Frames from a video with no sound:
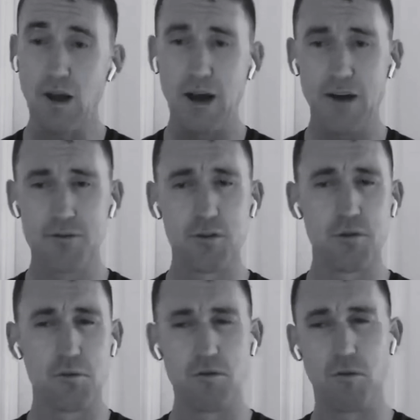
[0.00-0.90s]
After you do
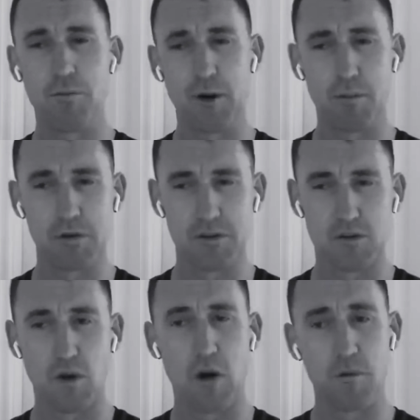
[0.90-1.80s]
the movement prep on the
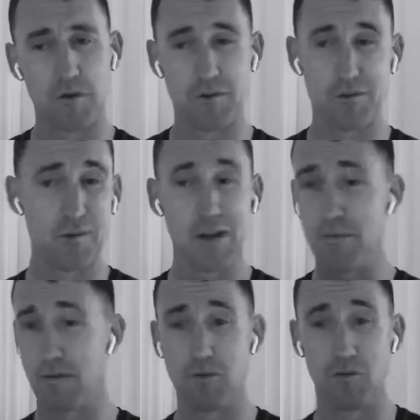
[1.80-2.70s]
squat, we're going to do a little
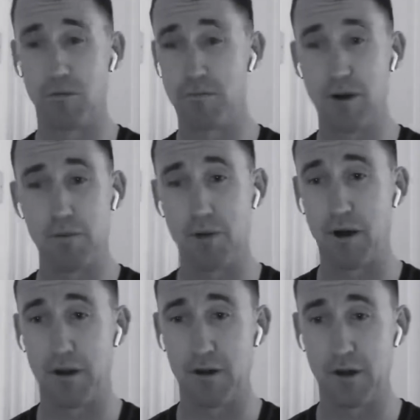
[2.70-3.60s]
bit of movement prep
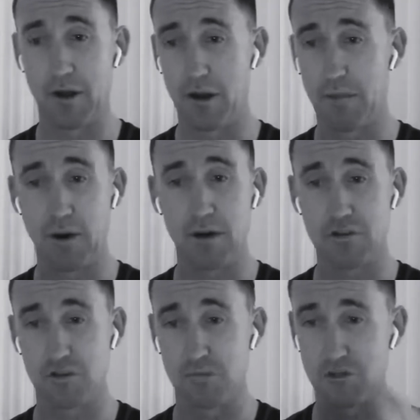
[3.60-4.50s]
on the box
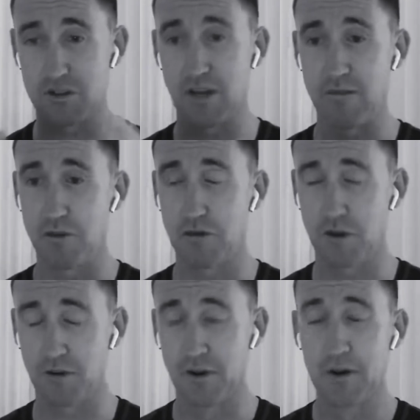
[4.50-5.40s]
jumps. Just have a look at
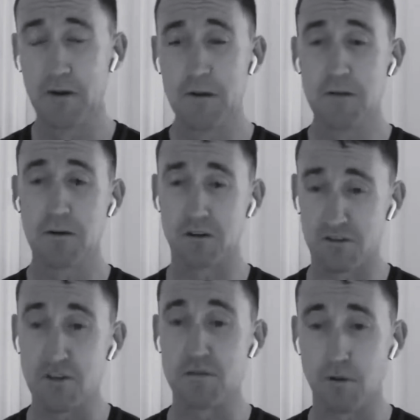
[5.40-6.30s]
it, because
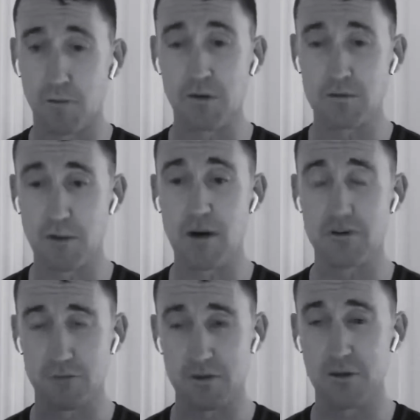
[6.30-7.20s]
there is burpees and box
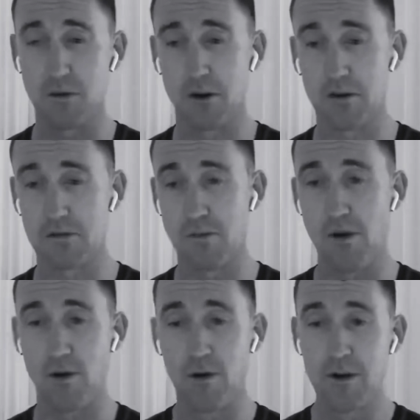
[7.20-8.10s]
jumps in the workout
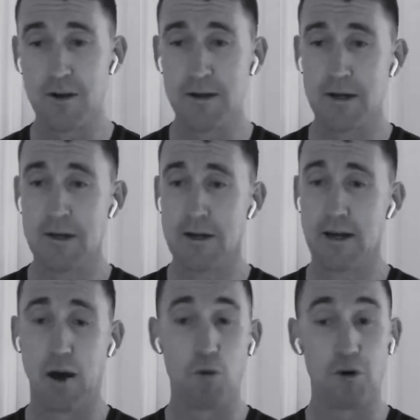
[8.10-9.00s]
tomorrow.
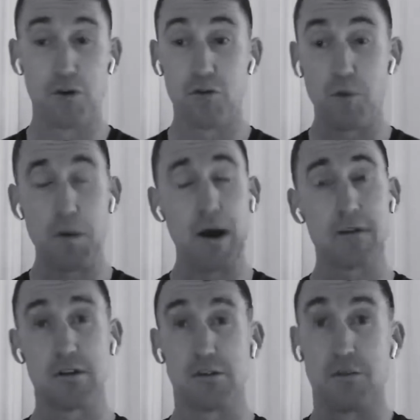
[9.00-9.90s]
And we're going to do a
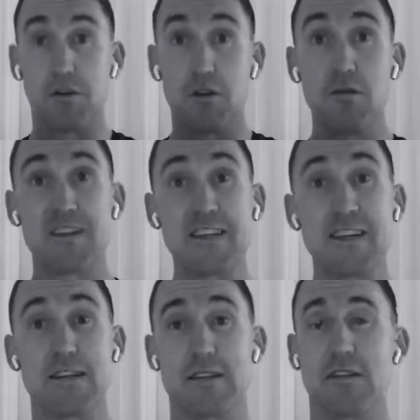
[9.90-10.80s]
practice round, and you'll see
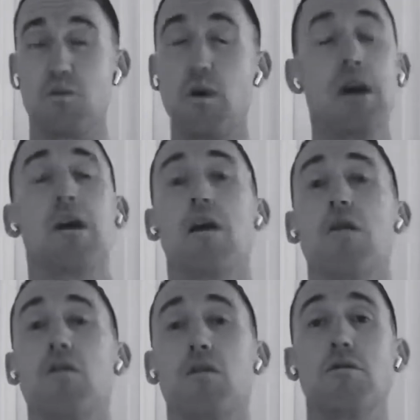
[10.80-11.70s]
this week,
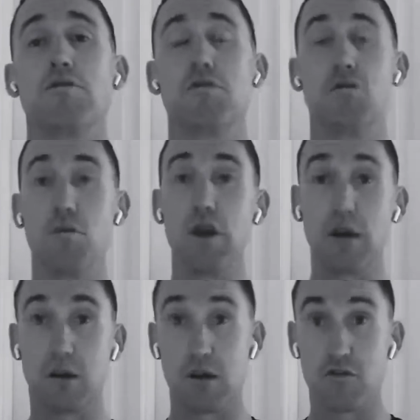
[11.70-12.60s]
going through the
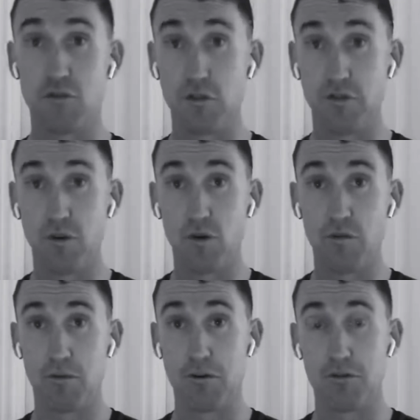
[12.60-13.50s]
week, through the flow
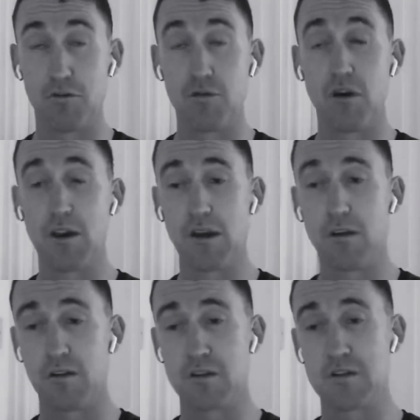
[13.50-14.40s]
of Monday through Friday.
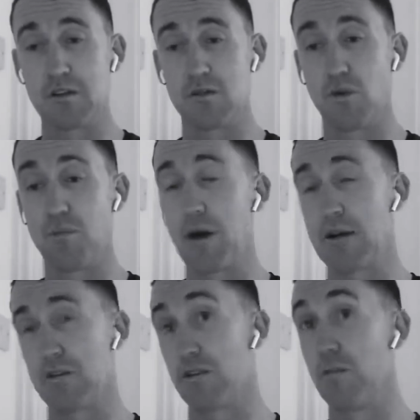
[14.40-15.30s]
You're going to see us doing a
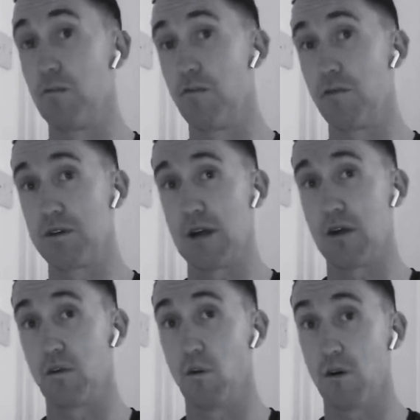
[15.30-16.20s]
practice round before we
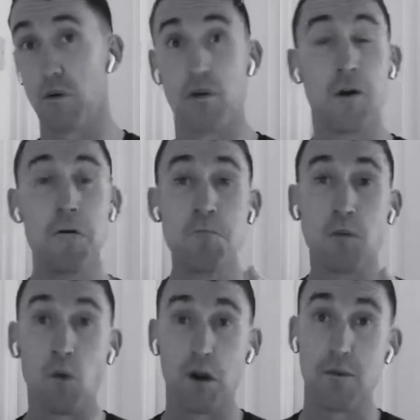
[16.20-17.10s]
start the workout.
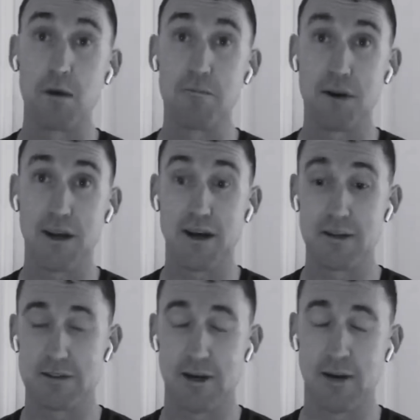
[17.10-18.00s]
What I mean by that
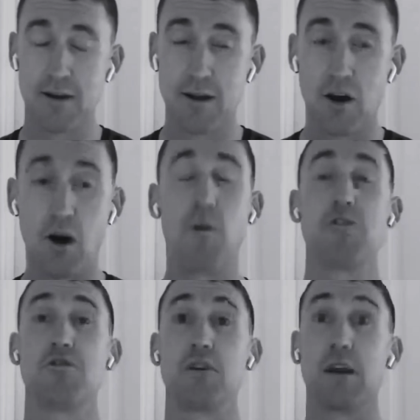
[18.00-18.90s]
is that I
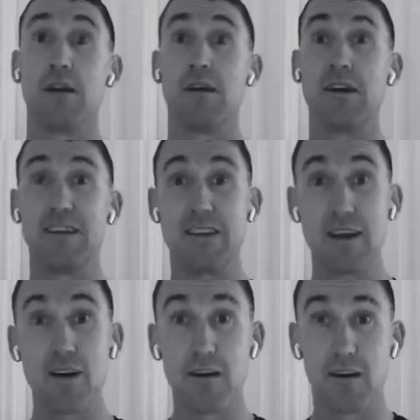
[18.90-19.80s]
want you to get an
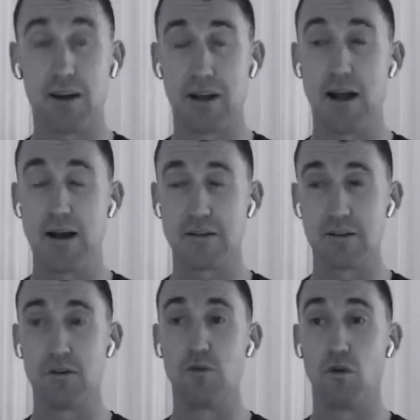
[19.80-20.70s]
idea in class
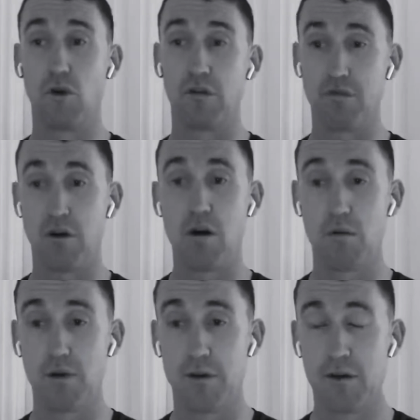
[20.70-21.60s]
now going
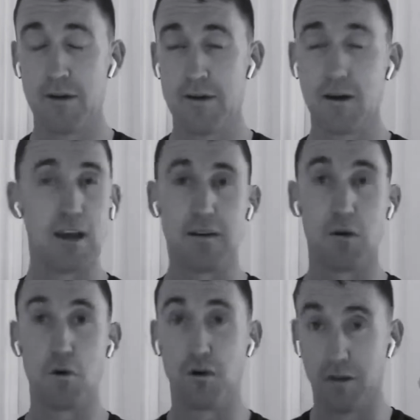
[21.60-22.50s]
forward. I hate
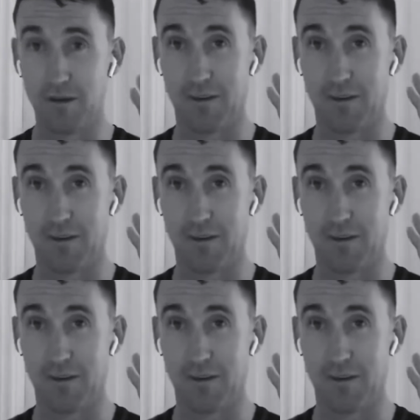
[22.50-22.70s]
that word.